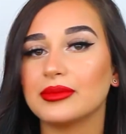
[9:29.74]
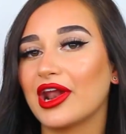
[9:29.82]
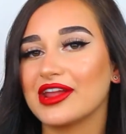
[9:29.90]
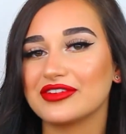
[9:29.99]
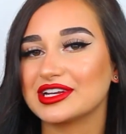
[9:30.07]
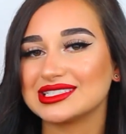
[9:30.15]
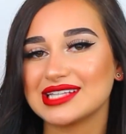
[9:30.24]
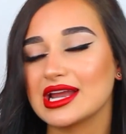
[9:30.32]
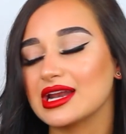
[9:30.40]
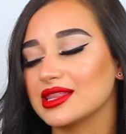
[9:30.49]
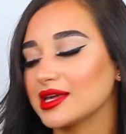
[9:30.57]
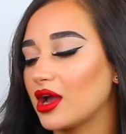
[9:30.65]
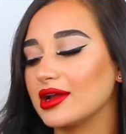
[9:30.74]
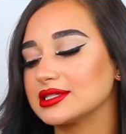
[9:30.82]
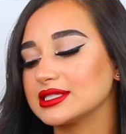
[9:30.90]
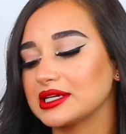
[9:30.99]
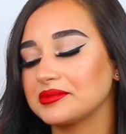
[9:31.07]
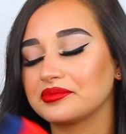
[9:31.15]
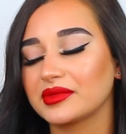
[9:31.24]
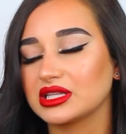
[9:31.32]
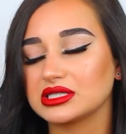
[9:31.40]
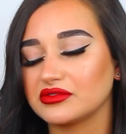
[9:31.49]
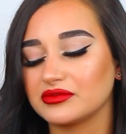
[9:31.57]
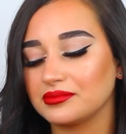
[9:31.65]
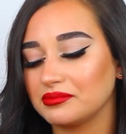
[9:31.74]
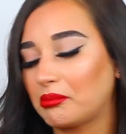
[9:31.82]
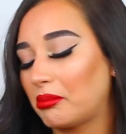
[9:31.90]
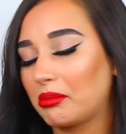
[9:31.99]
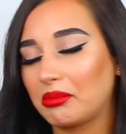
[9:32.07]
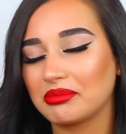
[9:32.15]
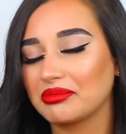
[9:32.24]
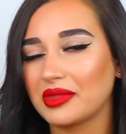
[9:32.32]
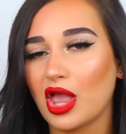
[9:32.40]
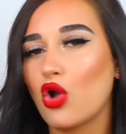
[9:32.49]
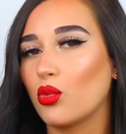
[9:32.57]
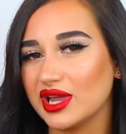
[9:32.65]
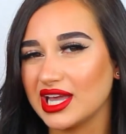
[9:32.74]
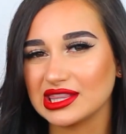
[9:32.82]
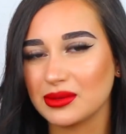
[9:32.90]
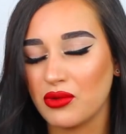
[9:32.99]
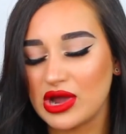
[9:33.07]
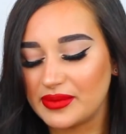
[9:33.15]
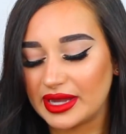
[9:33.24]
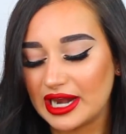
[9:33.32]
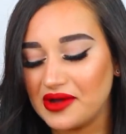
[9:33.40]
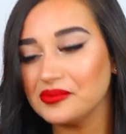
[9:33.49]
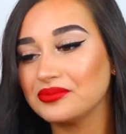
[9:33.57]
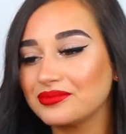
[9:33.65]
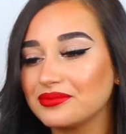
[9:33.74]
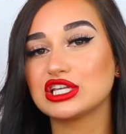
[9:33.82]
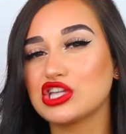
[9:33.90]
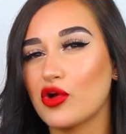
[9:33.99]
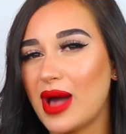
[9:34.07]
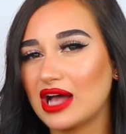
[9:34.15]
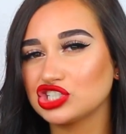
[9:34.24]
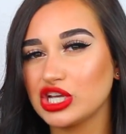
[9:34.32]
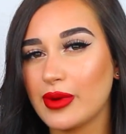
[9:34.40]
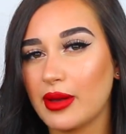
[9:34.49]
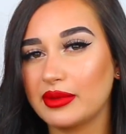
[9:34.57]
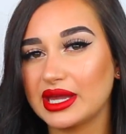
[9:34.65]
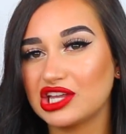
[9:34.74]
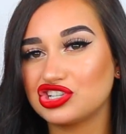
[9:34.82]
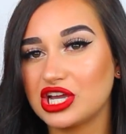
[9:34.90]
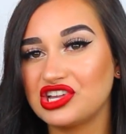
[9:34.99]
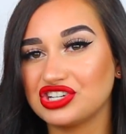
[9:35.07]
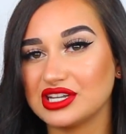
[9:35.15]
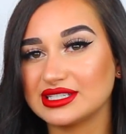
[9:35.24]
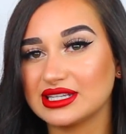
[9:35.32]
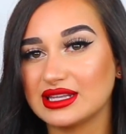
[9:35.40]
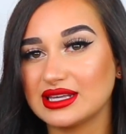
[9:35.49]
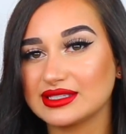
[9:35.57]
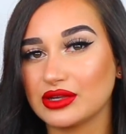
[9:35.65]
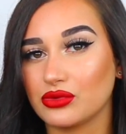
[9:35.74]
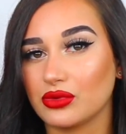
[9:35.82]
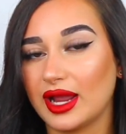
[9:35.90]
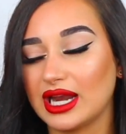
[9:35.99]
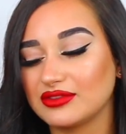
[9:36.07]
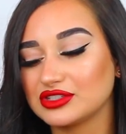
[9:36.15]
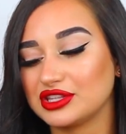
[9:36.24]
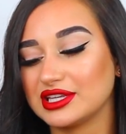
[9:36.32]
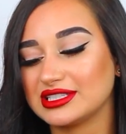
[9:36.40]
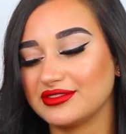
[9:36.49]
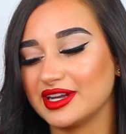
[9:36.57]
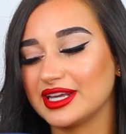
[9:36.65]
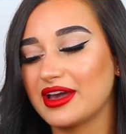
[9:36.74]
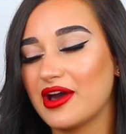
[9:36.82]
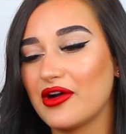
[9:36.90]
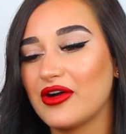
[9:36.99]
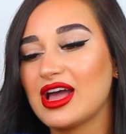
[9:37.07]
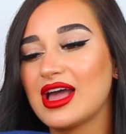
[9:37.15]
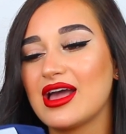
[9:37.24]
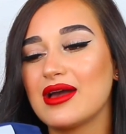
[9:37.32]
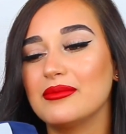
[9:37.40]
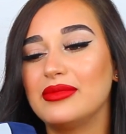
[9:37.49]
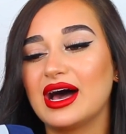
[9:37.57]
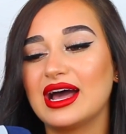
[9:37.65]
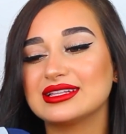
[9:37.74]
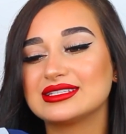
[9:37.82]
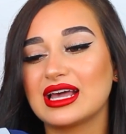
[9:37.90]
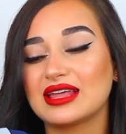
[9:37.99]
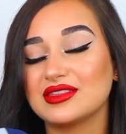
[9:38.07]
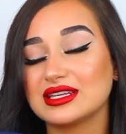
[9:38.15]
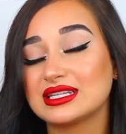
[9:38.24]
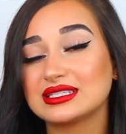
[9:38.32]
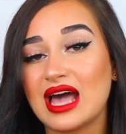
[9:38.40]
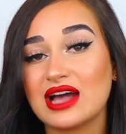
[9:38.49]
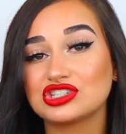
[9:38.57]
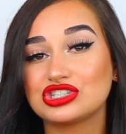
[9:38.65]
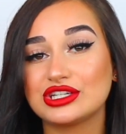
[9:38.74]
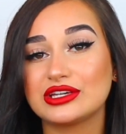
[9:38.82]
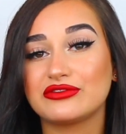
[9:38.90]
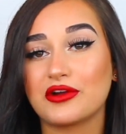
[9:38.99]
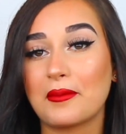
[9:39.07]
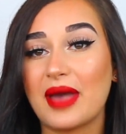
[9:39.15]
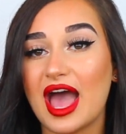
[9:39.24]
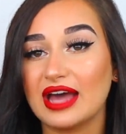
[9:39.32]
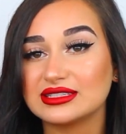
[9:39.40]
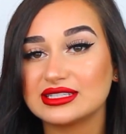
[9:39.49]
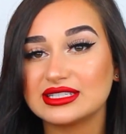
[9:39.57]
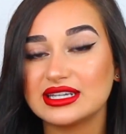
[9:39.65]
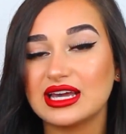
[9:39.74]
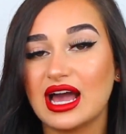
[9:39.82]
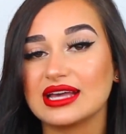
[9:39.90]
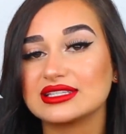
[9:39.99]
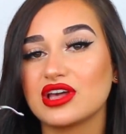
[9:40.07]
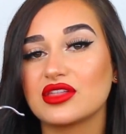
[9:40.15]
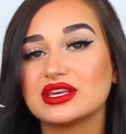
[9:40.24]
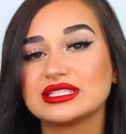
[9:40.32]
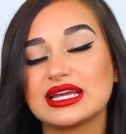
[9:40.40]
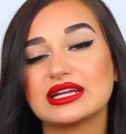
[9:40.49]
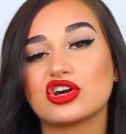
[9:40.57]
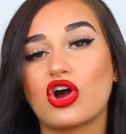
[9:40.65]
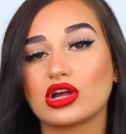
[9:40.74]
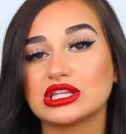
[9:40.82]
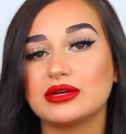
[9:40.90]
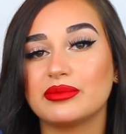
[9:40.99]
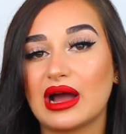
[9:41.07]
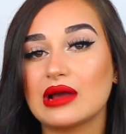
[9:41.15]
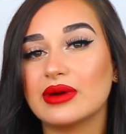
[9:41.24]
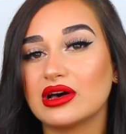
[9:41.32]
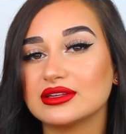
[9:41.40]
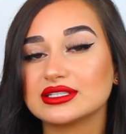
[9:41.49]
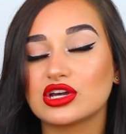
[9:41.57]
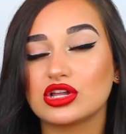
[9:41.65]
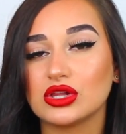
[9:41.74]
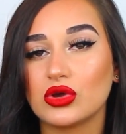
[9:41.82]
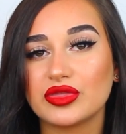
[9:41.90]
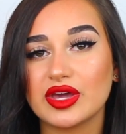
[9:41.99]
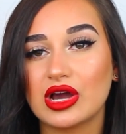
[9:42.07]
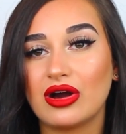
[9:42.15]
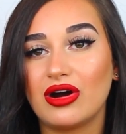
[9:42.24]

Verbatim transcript: I'm not even gonna say anything, honestly. It's, we get the point by now. So I'm actually probably going to change into this right after this video. But this is actually from Etsy. I saw this in Carly Bybel's clothing